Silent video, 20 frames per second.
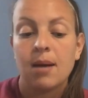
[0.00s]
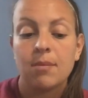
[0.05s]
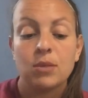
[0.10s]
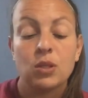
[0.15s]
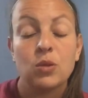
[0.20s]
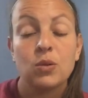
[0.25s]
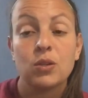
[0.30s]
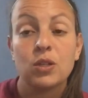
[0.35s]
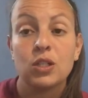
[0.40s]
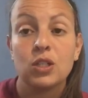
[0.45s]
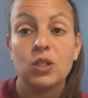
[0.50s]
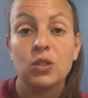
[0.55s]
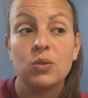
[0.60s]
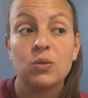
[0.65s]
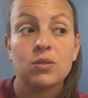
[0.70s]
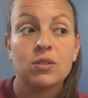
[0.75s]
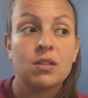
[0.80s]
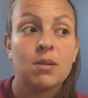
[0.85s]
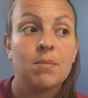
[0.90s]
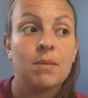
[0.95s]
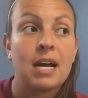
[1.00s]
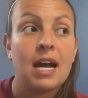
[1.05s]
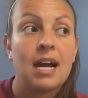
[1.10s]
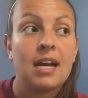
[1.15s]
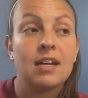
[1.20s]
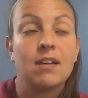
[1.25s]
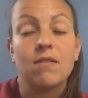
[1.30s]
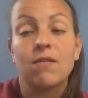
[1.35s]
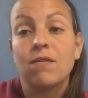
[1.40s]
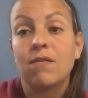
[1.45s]
You could use some
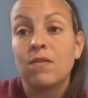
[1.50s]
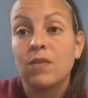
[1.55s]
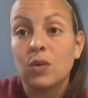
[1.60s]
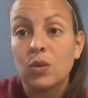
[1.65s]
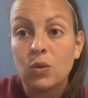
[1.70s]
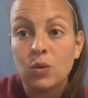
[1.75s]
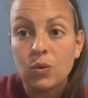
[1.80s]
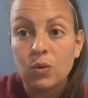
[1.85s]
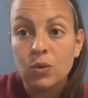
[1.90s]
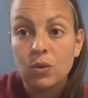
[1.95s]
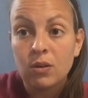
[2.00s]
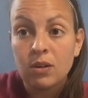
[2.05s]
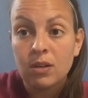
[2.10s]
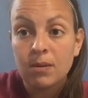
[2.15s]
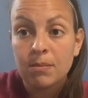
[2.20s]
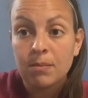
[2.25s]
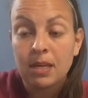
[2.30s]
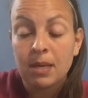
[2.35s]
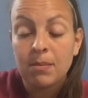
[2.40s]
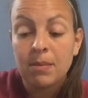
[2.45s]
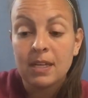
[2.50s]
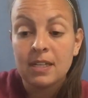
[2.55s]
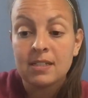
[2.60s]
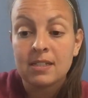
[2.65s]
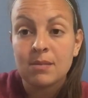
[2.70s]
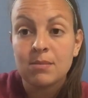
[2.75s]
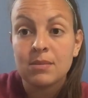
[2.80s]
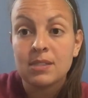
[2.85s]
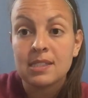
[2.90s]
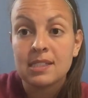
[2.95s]
kind of food, maybe
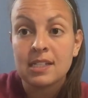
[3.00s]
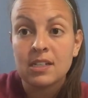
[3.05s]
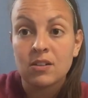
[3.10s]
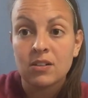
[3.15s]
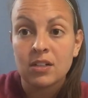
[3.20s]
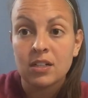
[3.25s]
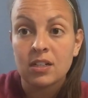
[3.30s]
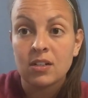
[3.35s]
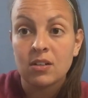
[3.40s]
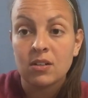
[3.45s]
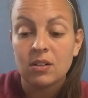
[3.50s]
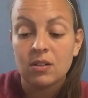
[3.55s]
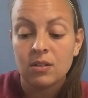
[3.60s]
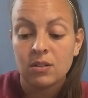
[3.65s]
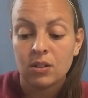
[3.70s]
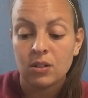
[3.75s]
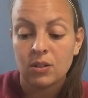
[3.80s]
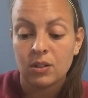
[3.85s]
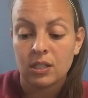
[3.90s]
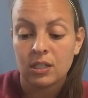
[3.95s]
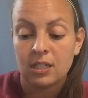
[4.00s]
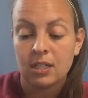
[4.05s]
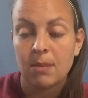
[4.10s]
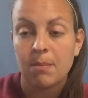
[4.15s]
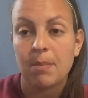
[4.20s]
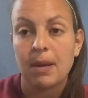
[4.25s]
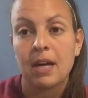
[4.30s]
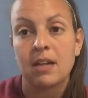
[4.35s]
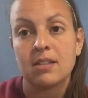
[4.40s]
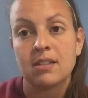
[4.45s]
some cereal. You could
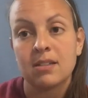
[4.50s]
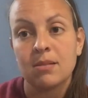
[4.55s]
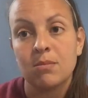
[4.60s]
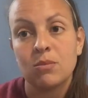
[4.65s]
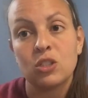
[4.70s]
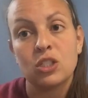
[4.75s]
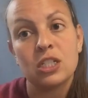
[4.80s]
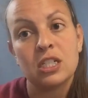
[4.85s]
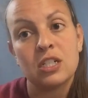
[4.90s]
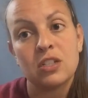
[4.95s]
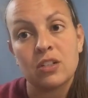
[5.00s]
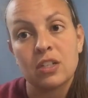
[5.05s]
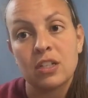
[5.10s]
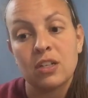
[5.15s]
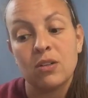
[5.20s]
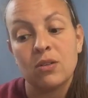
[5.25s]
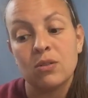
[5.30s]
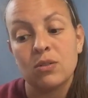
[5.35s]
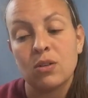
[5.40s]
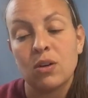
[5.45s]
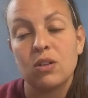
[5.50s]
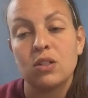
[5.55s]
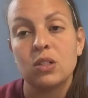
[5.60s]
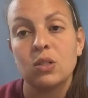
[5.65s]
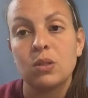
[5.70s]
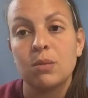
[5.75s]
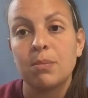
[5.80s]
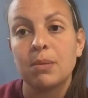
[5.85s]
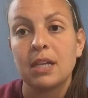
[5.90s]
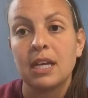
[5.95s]
dump out some Cheerios onto
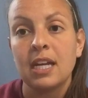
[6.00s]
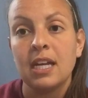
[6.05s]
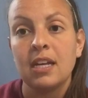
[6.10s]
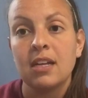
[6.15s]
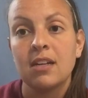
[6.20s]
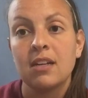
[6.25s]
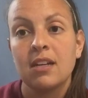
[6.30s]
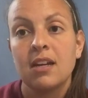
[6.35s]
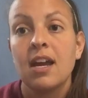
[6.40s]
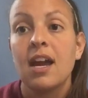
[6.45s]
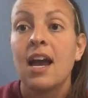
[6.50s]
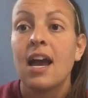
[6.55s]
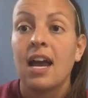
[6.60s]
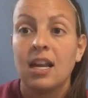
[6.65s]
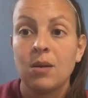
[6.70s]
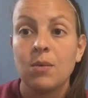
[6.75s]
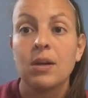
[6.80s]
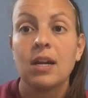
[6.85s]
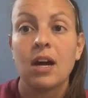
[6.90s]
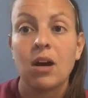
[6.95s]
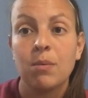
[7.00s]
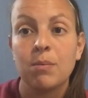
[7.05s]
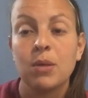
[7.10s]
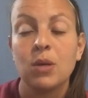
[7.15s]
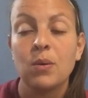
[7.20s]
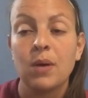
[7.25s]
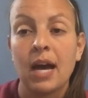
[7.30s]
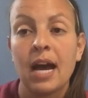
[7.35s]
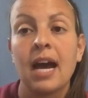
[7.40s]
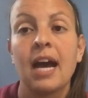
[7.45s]
a plate and it would help
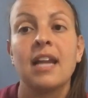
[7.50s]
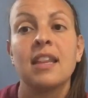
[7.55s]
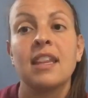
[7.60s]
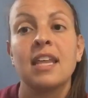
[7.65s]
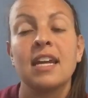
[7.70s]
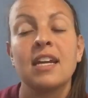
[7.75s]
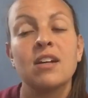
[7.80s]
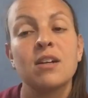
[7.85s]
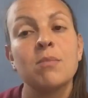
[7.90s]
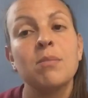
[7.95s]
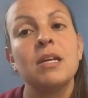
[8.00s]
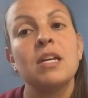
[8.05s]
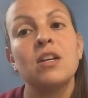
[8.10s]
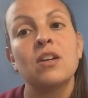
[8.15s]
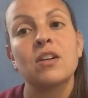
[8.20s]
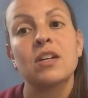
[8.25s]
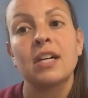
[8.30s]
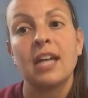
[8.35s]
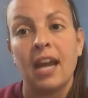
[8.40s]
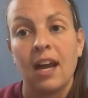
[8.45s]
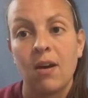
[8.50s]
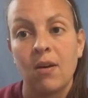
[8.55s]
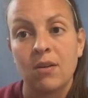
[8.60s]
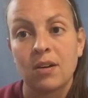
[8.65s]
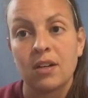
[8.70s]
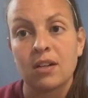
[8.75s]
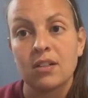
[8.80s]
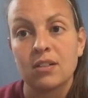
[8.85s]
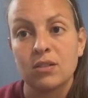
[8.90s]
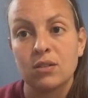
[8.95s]
you add. They could be your
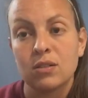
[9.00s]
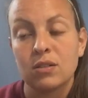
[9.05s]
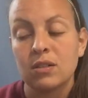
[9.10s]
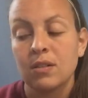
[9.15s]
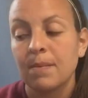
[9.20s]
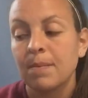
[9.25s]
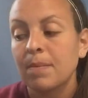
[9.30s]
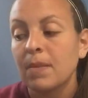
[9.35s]
counters.